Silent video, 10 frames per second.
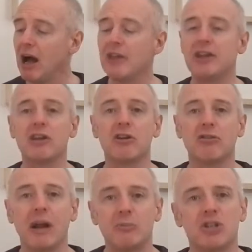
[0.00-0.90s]
the other
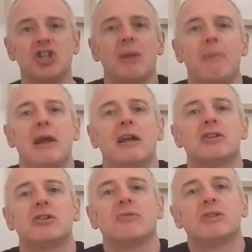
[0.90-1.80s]
grapes chip in
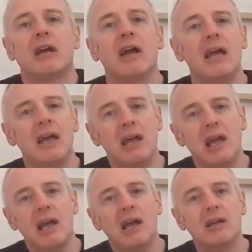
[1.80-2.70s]
and sort of say,
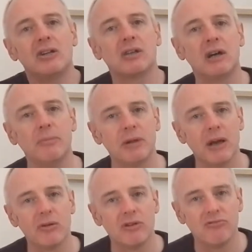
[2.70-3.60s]
hey, just calm
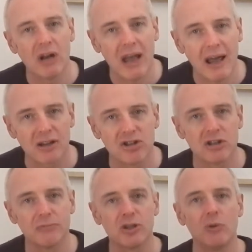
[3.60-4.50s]
down and relax.
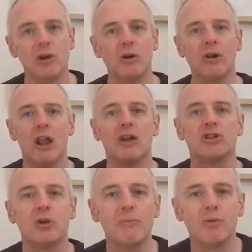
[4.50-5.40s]
Just show your
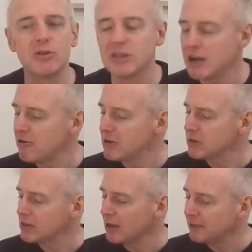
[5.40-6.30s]
more
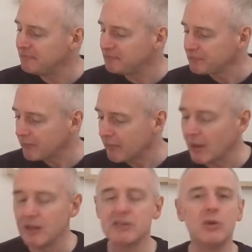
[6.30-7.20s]
serious side.
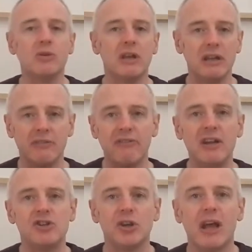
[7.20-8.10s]
So the
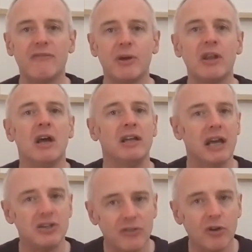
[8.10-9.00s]
finish you're left with,
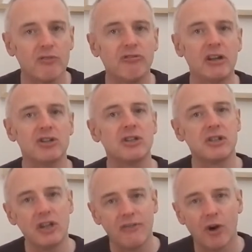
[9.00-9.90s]
yes, you've got the
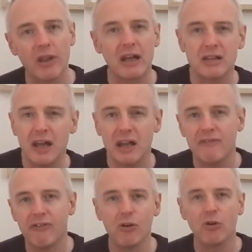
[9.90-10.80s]
richness and you've got that slightly
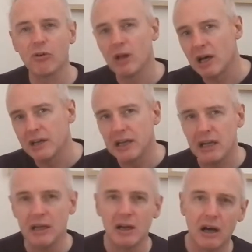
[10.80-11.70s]
floral
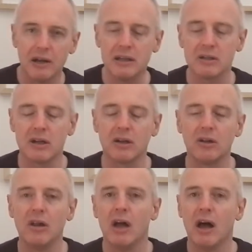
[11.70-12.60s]

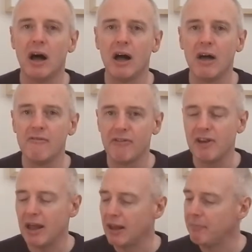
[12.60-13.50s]
honeysuckle and
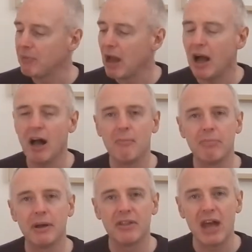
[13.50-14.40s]
vanilla.
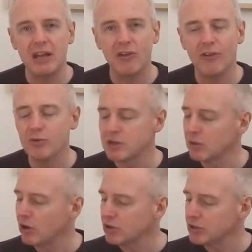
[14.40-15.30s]
But then you've
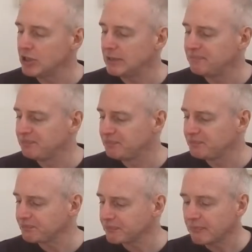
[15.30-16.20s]
also got
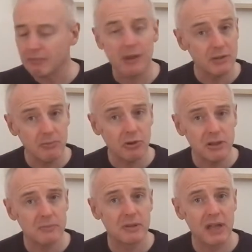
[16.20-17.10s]
some
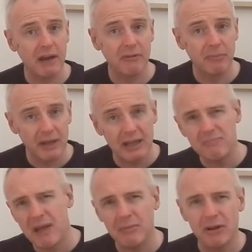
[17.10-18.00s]
Christmas there.
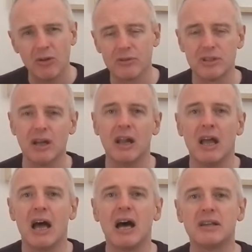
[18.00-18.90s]
Maybe not
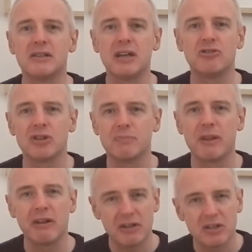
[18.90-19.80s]
citrus,
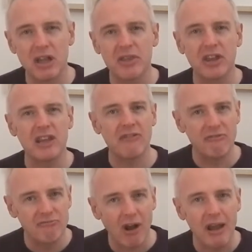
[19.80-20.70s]
but there is something there,
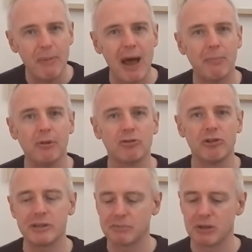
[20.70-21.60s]
ripe apple
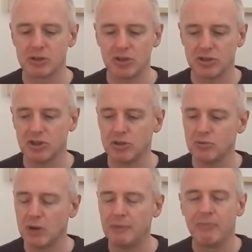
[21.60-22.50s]
Christmas, just
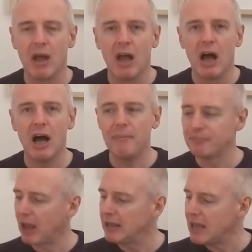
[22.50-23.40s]
to
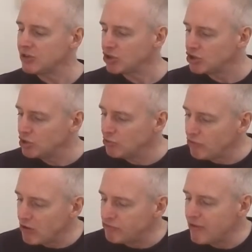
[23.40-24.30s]
round
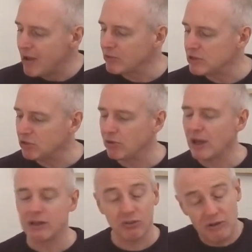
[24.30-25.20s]
it
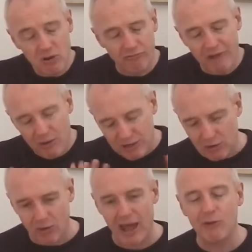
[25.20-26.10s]
all. Sorry, not round it
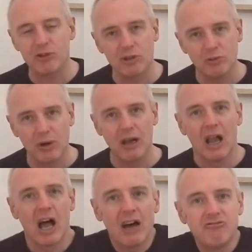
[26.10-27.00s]
all out, to
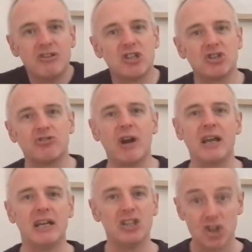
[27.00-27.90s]

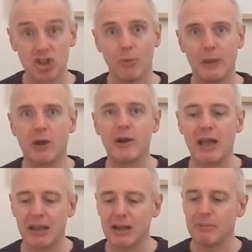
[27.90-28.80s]
restrain it and stop it going
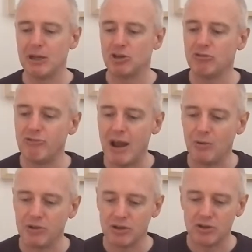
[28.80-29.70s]
out a little bit too
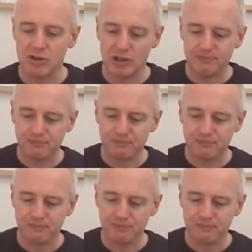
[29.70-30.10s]
round and